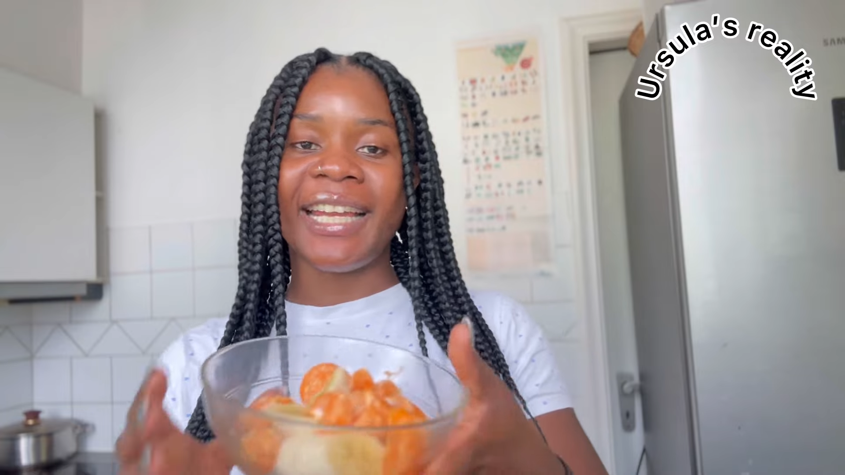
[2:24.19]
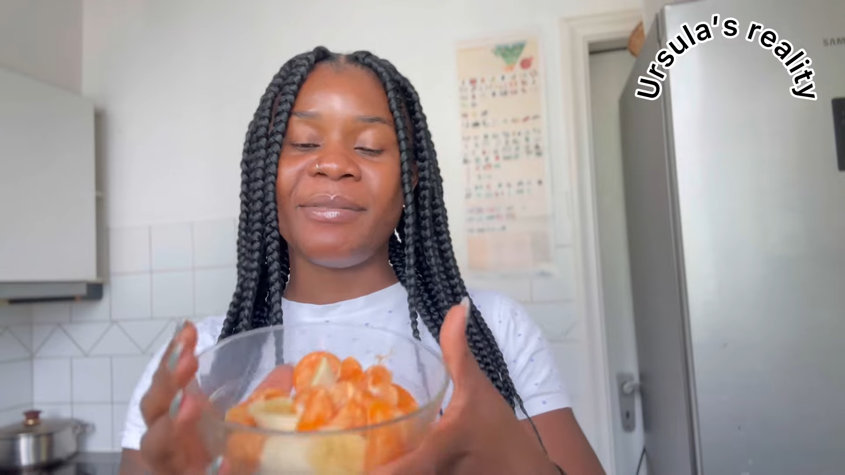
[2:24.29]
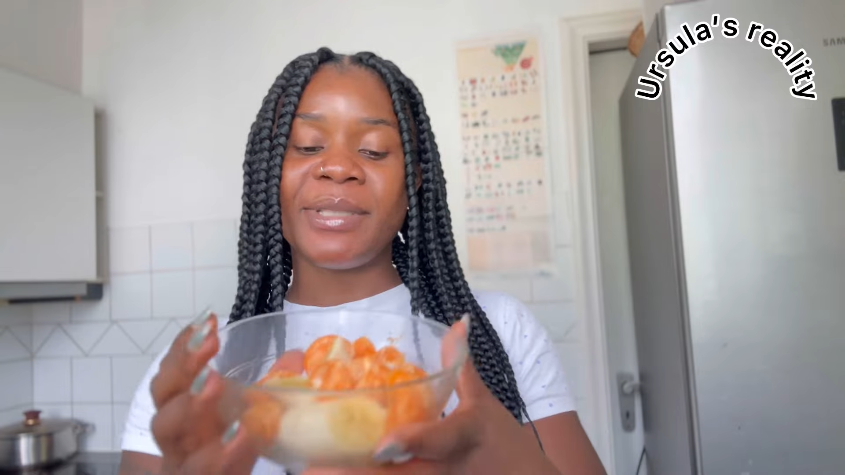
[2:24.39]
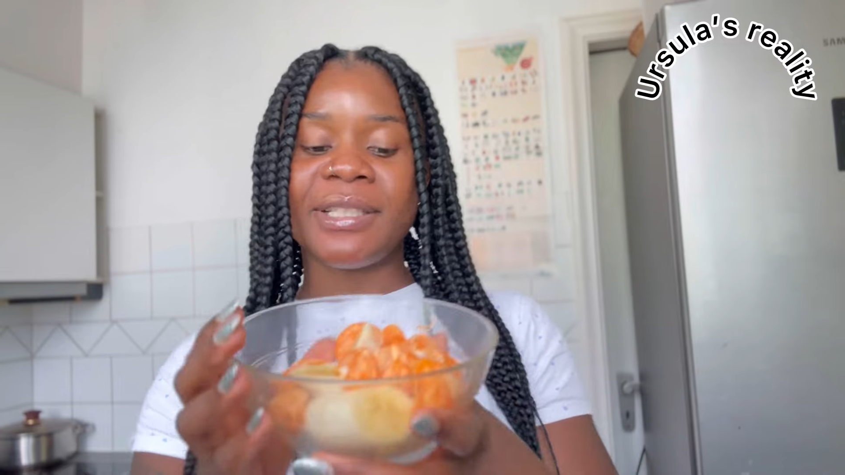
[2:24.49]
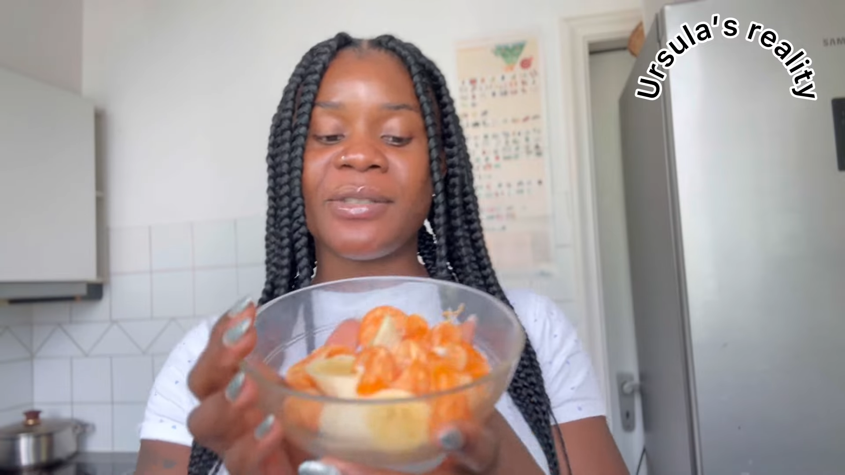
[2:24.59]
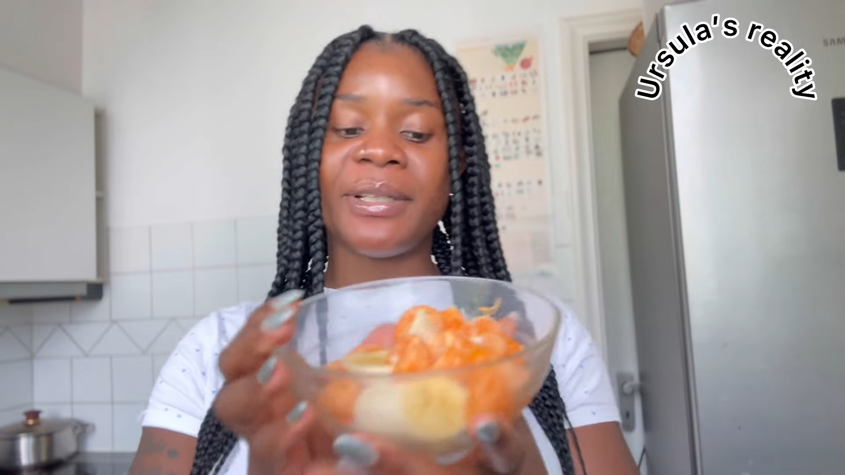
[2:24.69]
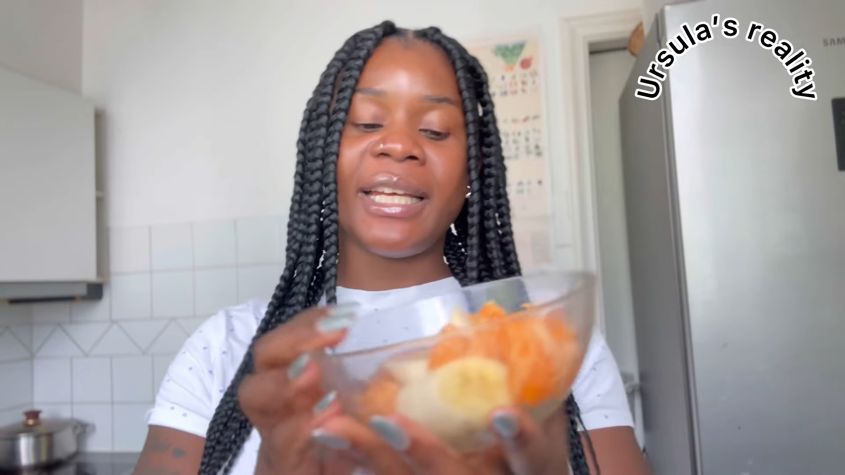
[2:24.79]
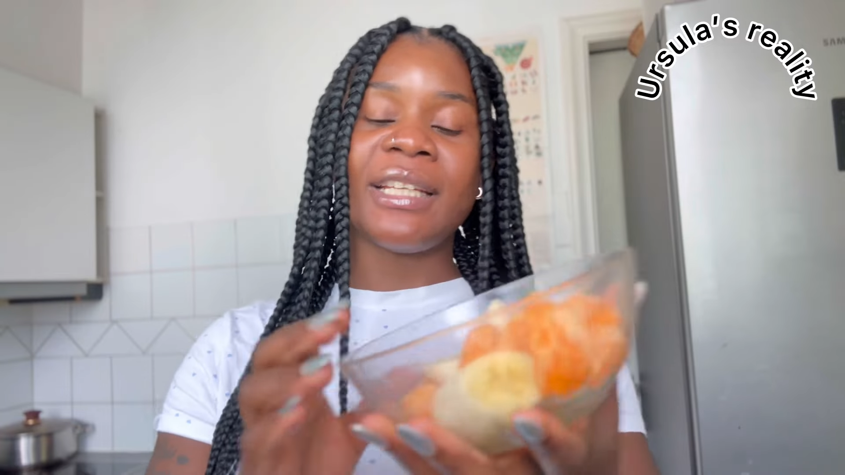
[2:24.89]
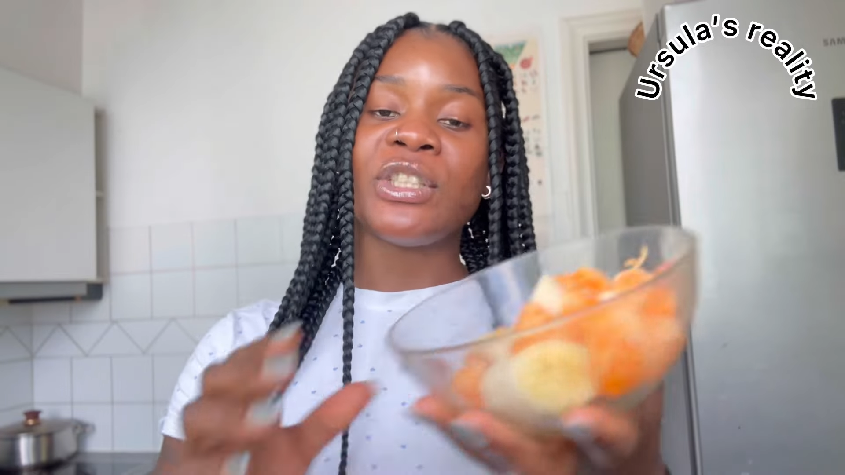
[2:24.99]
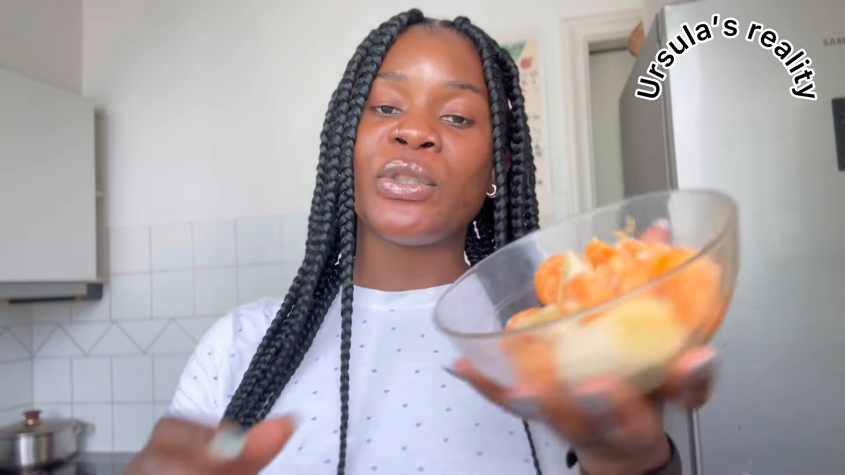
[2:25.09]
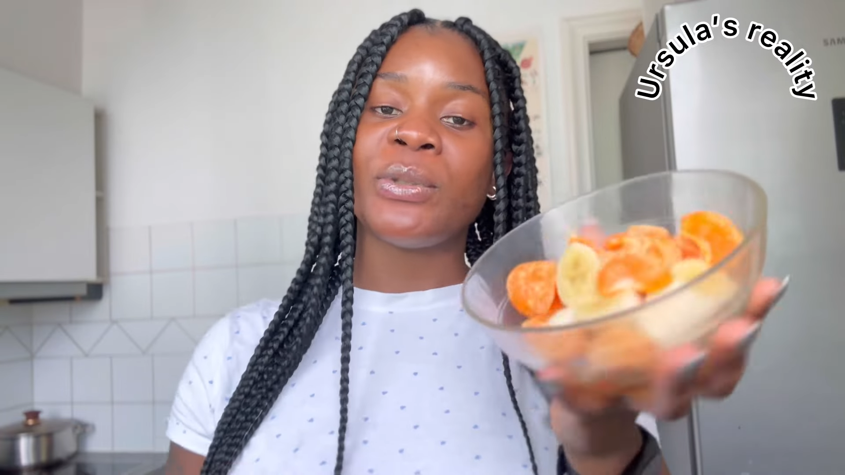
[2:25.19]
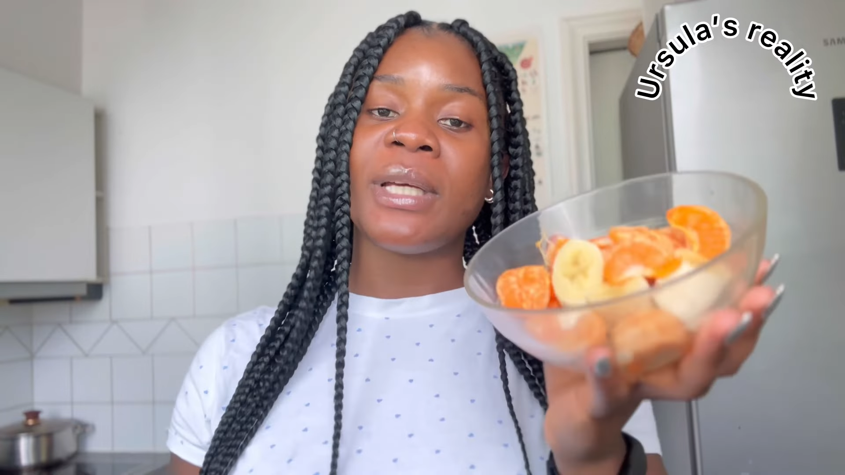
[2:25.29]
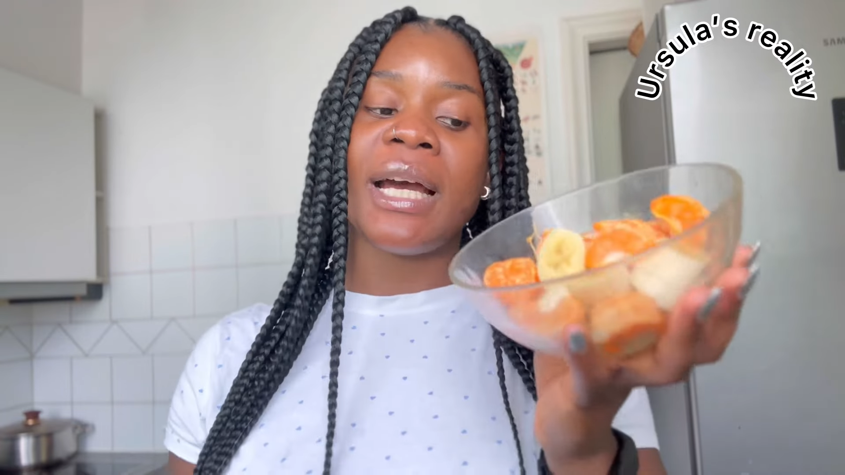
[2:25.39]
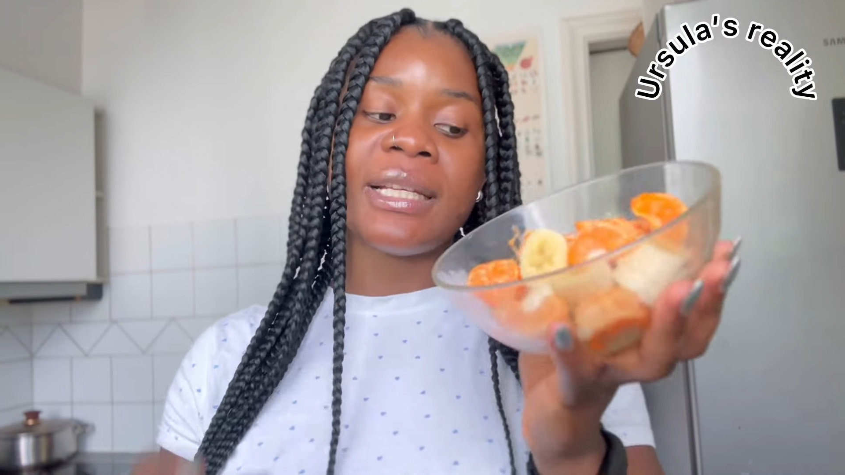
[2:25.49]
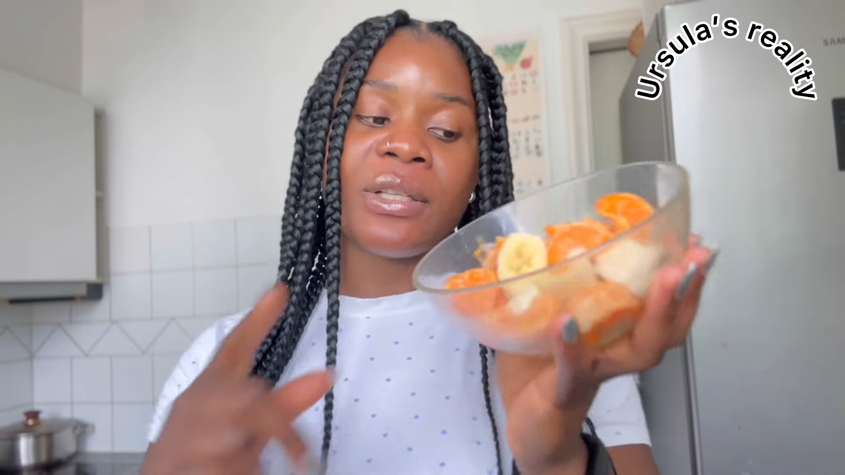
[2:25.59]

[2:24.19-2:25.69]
Let me just go ahead and show you guys.